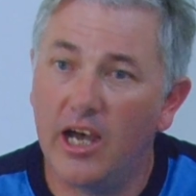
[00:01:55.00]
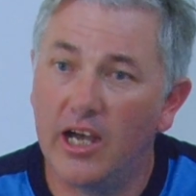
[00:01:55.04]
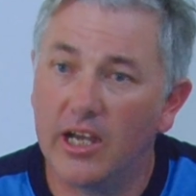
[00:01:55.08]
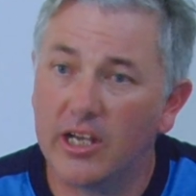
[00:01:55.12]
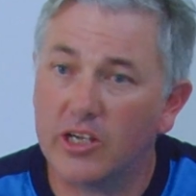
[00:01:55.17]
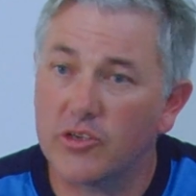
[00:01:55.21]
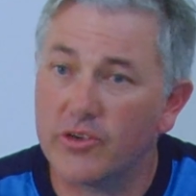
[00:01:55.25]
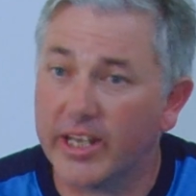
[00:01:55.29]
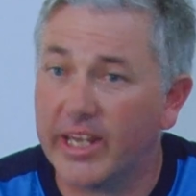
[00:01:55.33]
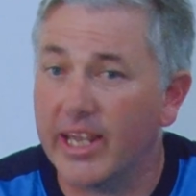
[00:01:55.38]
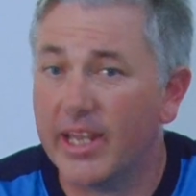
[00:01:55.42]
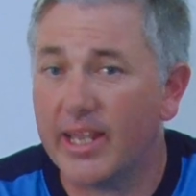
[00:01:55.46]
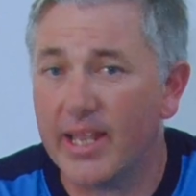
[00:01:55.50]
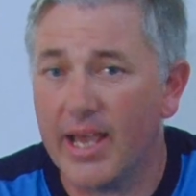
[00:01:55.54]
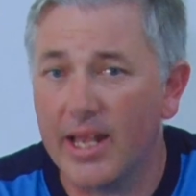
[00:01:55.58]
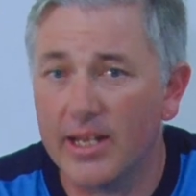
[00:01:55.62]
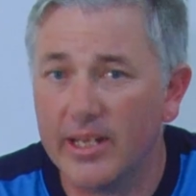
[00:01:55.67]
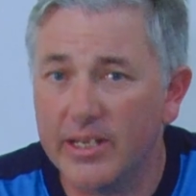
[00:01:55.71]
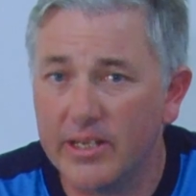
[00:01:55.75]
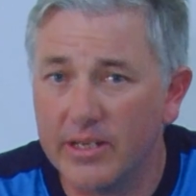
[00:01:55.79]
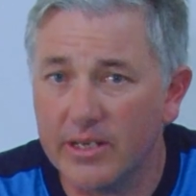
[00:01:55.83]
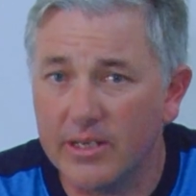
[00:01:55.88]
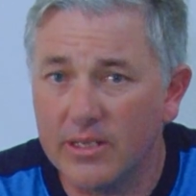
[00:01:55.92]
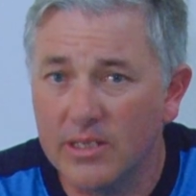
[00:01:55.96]
cricket
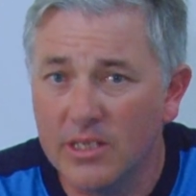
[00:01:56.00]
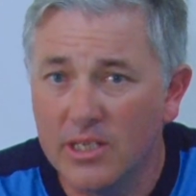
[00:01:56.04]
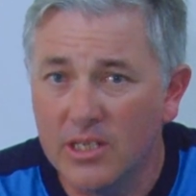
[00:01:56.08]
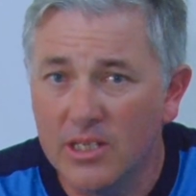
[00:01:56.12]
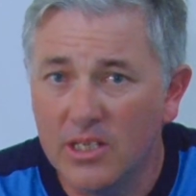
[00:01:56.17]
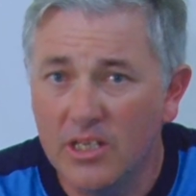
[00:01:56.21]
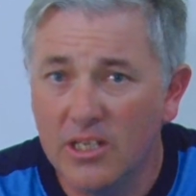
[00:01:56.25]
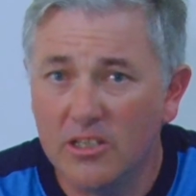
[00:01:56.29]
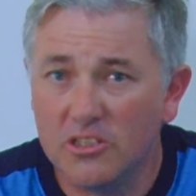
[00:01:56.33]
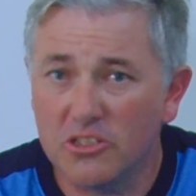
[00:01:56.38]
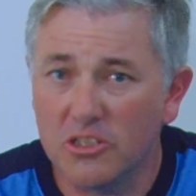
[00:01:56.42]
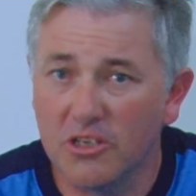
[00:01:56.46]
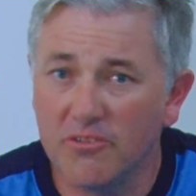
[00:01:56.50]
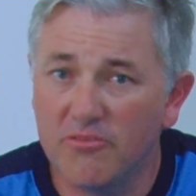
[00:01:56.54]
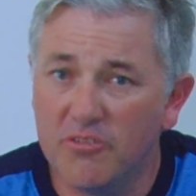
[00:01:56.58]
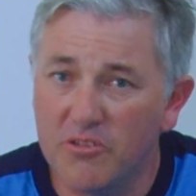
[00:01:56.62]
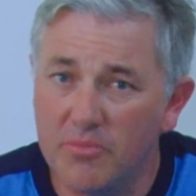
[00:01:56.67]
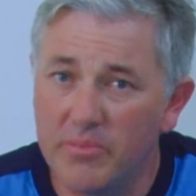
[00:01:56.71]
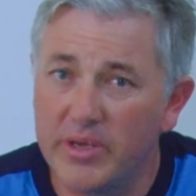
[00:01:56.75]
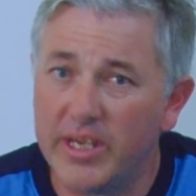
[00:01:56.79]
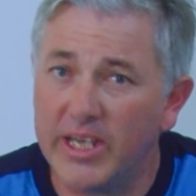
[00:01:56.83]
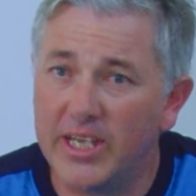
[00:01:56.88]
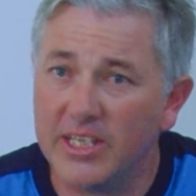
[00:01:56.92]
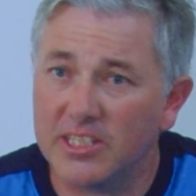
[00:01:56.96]
calendar. So for
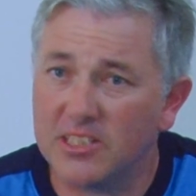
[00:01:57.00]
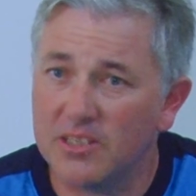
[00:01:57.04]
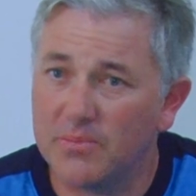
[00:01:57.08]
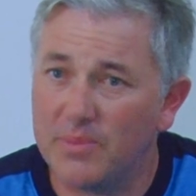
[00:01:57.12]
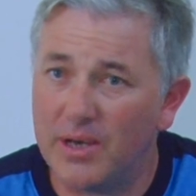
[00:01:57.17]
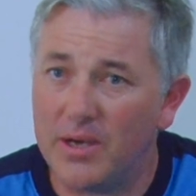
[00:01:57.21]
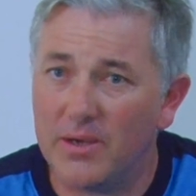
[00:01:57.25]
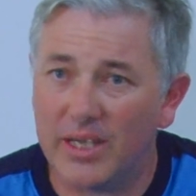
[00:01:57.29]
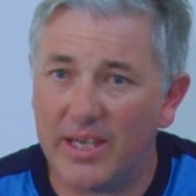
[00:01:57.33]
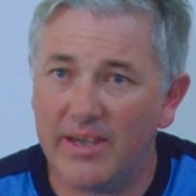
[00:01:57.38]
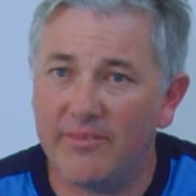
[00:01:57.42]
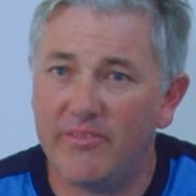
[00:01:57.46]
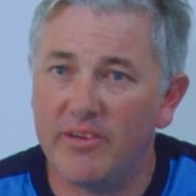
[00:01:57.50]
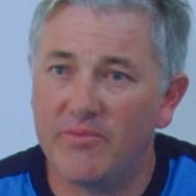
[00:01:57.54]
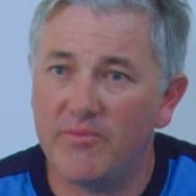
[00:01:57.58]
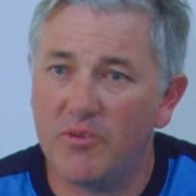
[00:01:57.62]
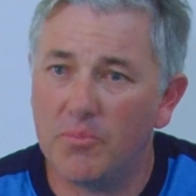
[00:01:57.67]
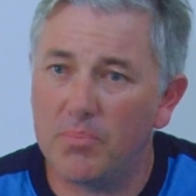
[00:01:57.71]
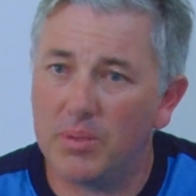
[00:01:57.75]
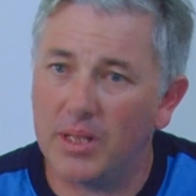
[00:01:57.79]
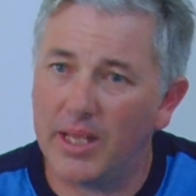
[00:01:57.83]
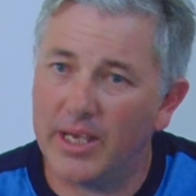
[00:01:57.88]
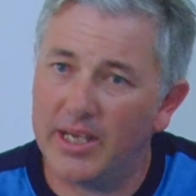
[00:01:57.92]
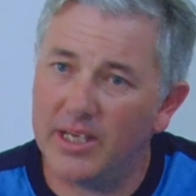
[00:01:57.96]
me, it's about giving the
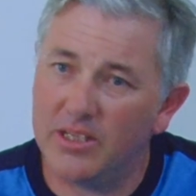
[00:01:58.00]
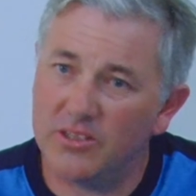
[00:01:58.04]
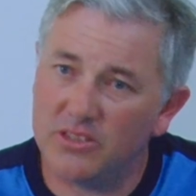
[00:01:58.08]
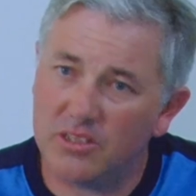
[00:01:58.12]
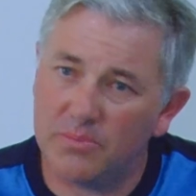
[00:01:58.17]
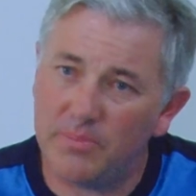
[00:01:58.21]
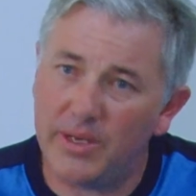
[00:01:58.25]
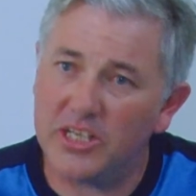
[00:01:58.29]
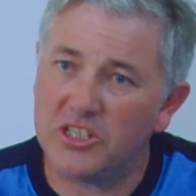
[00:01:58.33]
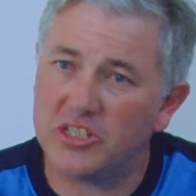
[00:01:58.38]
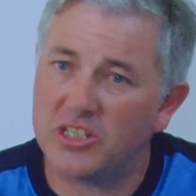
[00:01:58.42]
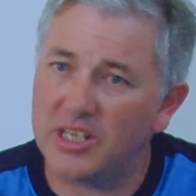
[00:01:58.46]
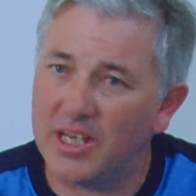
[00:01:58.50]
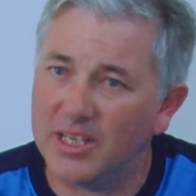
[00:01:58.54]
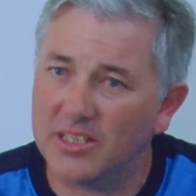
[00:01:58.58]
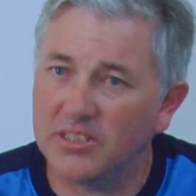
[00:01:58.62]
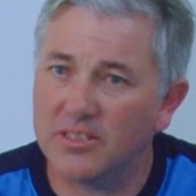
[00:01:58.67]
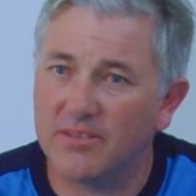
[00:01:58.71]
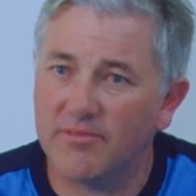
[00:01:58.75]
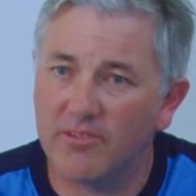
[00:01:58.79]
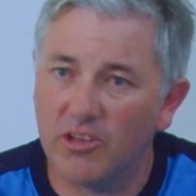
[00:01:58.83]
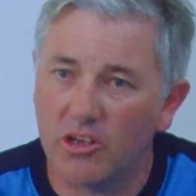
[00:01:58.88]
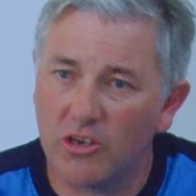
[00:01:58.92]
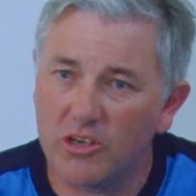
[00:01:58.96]
players the best chance
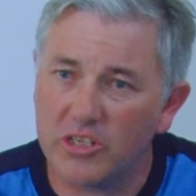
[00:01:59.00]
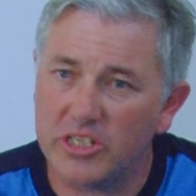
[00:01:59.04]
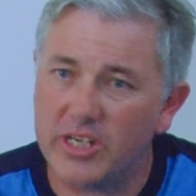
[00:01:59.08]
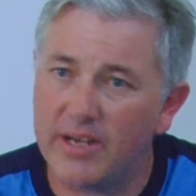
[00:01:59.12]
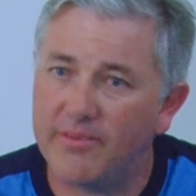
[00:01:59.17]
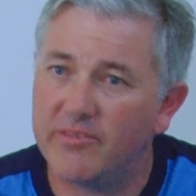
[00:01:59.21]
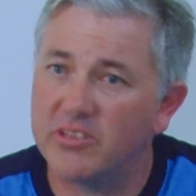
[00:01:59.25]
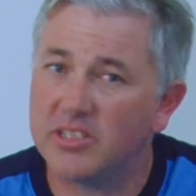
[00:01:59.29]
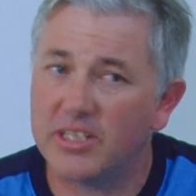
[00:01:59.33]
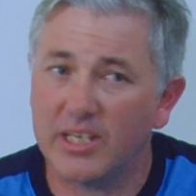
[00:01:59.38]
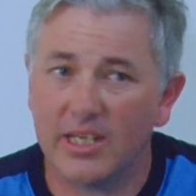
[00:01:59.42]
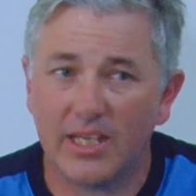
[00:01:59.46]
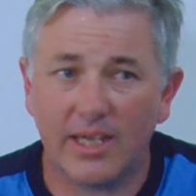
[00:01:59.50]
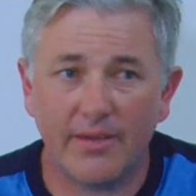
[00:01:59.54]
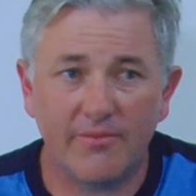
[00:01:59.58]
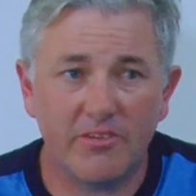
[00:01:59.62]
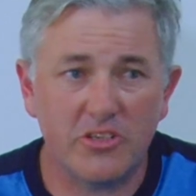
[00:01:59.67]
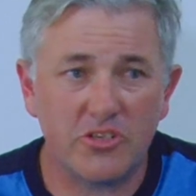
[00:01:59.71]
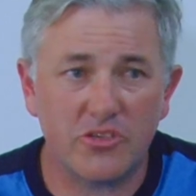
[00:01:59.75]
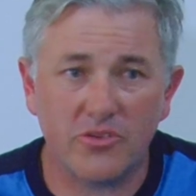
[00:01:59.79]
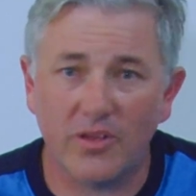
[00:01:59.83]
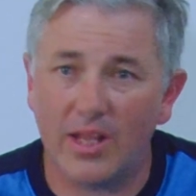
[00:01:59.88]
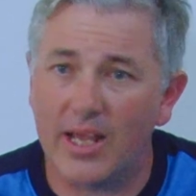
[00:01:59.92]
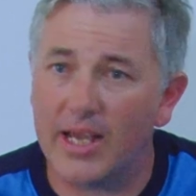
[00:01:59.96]
of longevity and giving
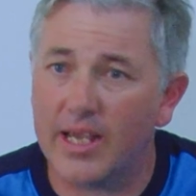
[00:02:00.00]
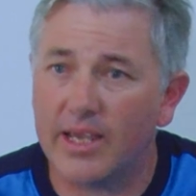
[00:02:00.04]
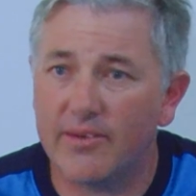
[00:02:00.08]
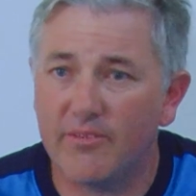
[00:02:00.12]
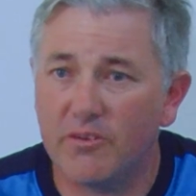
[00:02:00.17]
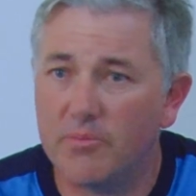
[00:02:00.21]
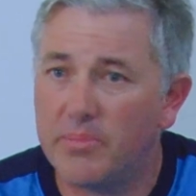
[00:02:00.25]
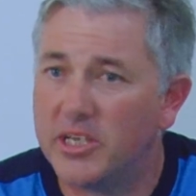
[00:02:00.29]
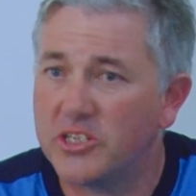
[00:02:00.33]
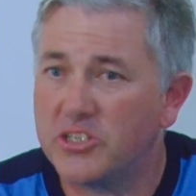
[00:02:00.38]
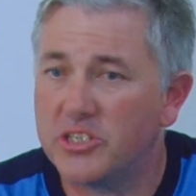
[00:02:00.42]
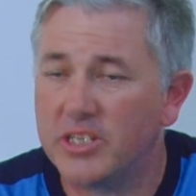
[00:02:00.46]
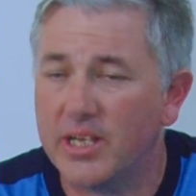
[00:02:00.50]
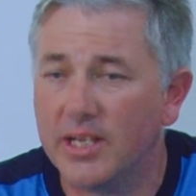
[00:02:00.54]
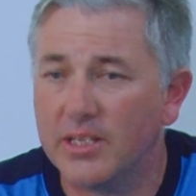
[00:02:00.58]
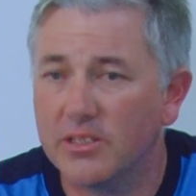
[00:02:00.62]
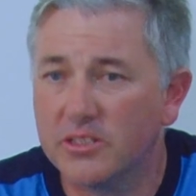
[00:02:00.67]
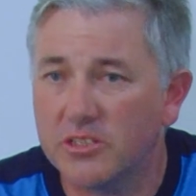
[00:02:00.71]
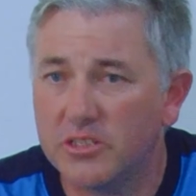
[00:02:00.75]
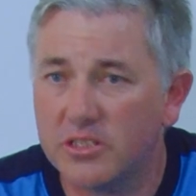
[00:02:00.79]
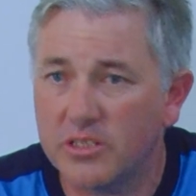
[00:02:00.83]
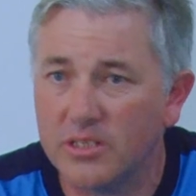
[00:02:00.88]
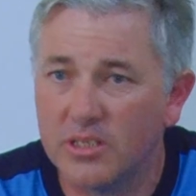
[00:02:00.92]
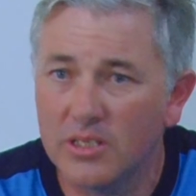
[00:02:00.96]
Sri Lanka the best
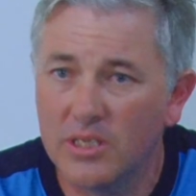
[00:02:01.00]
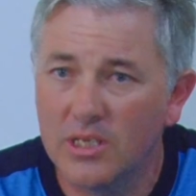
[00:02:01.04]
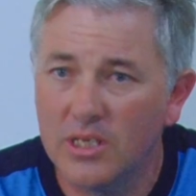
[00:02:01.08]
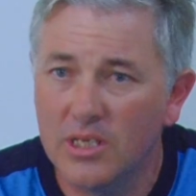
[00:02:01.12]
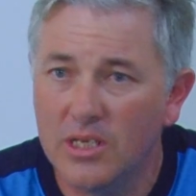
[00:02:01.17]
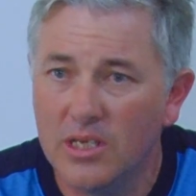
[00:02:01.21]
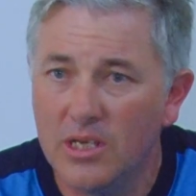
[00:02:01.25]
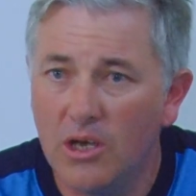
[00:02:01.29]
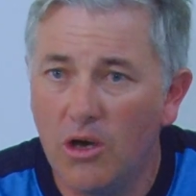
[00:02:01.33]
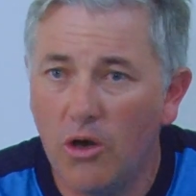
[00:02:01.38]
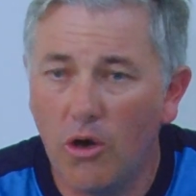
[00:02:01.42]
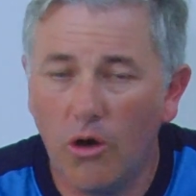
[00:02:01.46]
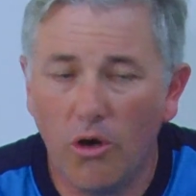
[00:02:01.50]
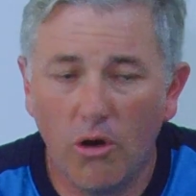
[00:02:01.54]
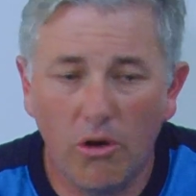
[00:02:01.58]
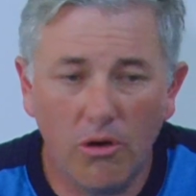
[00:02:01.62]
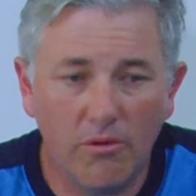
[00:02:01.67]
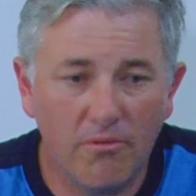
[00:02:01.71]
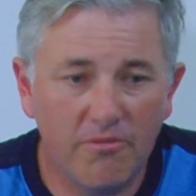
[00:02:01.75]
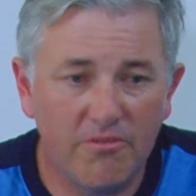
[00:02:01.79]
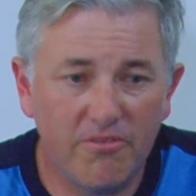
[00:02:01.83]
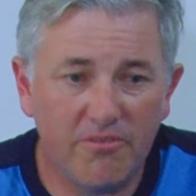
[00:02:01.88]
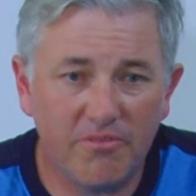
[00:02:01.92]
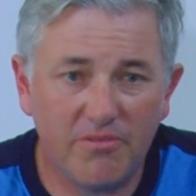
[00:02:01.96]
chance
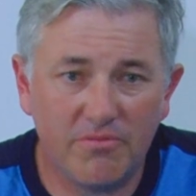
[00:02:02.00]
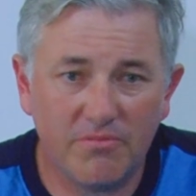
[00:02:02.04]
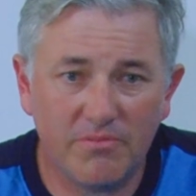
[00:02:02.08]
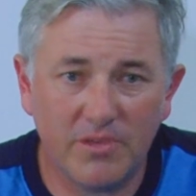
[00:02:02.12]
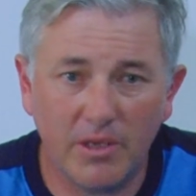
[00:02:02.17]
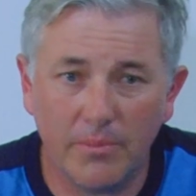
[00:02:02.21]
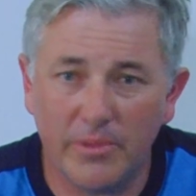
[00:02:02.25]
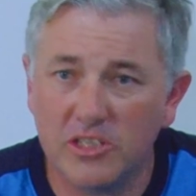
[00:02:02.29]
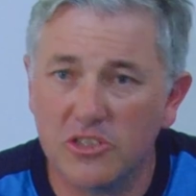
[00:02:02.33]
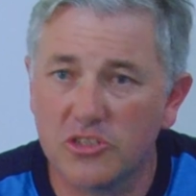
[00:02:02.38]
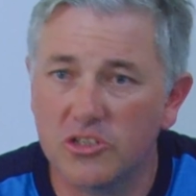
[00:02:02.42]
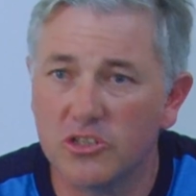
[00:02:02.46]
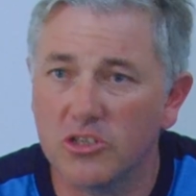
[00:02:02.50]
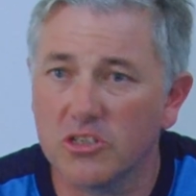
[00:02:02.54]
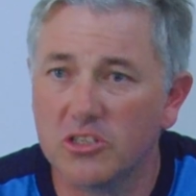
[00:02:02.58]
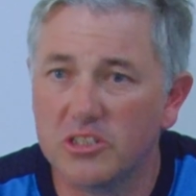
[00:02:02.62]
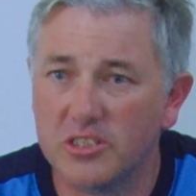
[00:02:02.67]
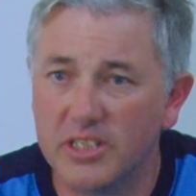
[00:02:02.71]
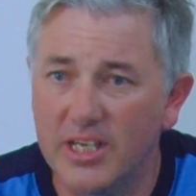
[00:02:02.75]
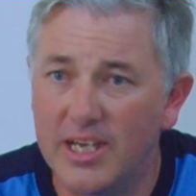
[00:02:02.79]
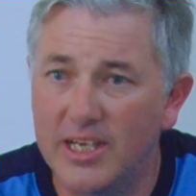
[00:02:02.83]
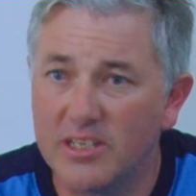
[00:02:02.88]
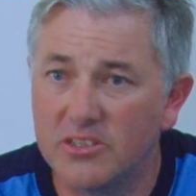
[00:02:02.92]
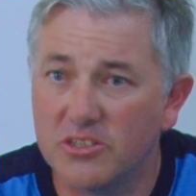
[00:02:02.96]
of,
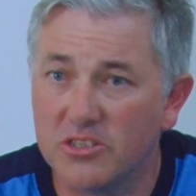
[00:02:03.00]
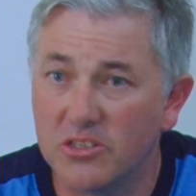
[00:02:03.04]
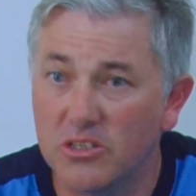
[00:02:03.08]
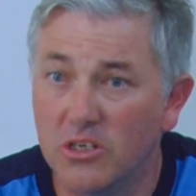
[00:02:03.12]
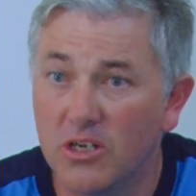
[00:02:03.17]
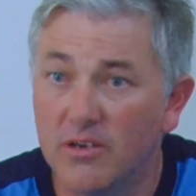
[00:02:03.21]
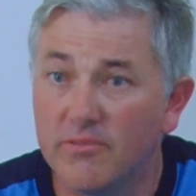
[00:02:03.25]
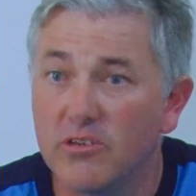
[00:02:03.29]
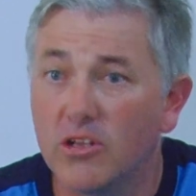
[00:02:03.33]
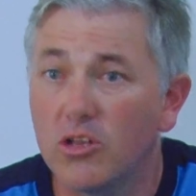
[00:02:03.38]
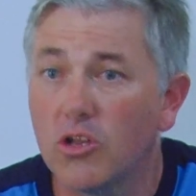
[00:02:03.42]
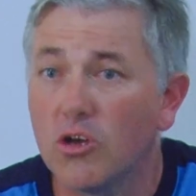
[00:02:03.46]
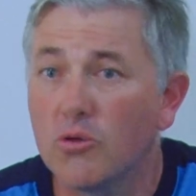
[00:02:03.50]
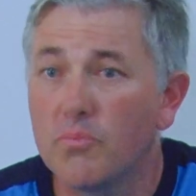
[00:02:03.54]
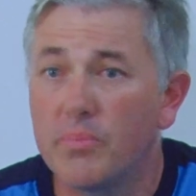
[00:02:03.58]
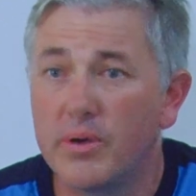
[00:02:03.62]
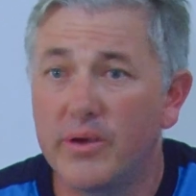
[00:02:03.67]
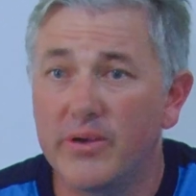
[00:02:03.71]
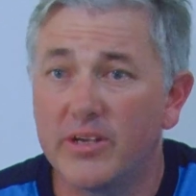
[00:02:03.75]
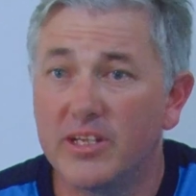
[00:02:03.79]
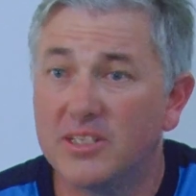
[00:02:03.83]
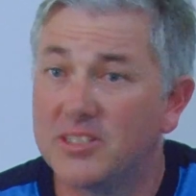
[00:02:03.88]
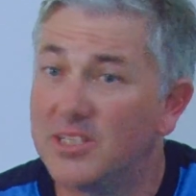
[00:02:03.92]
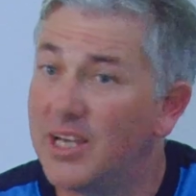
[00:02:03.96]
success over a long period of